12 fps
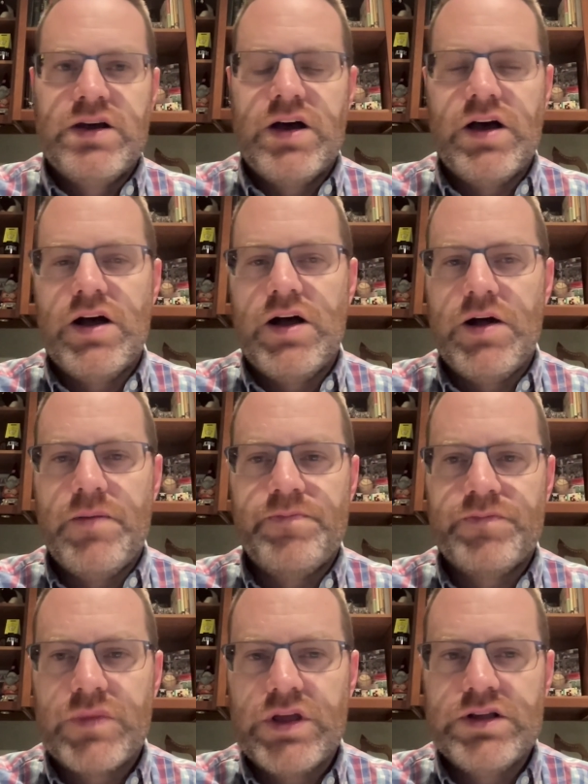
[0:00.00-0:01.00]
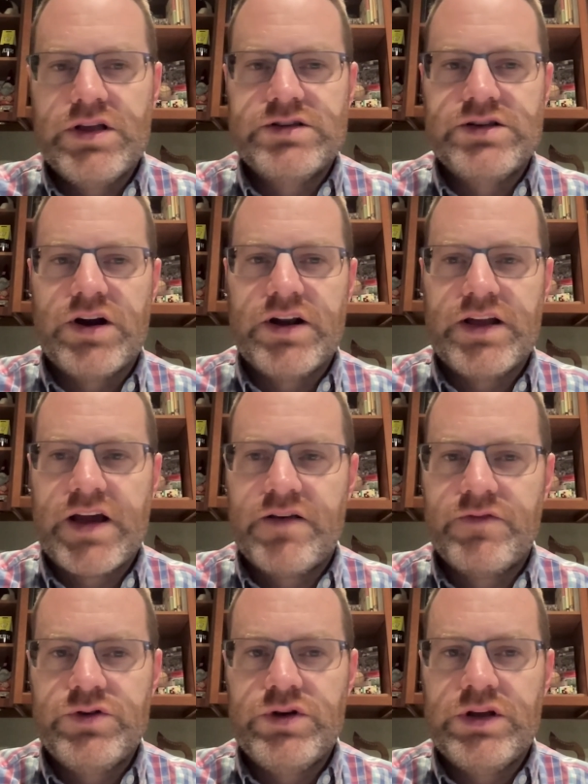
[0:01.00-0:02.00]
Is there any kind
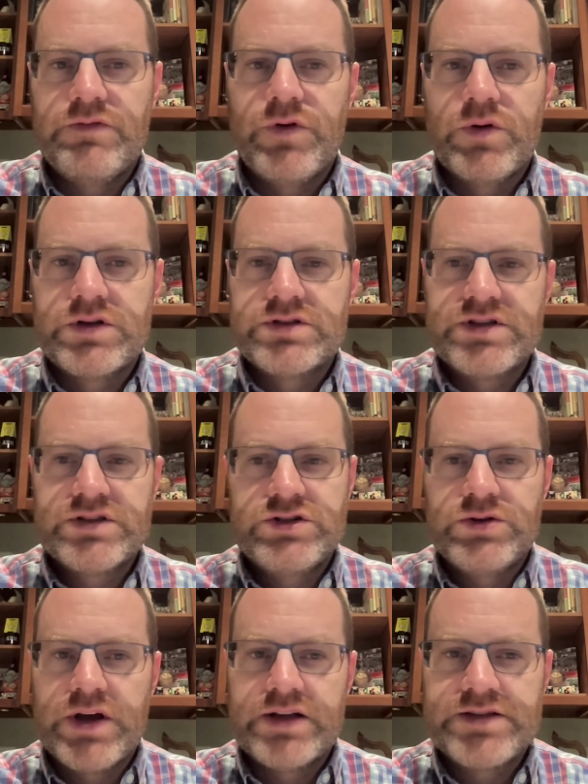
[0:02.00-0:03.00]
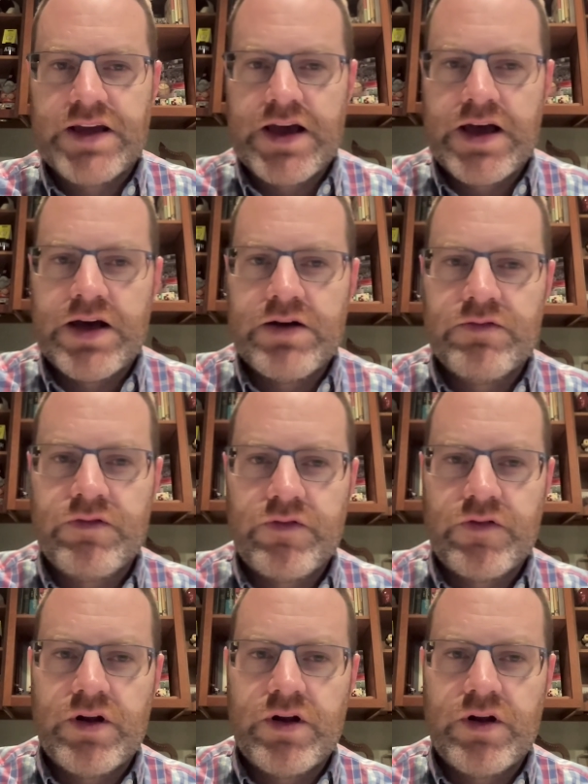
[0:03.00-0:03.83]
of unique focus that you guys have?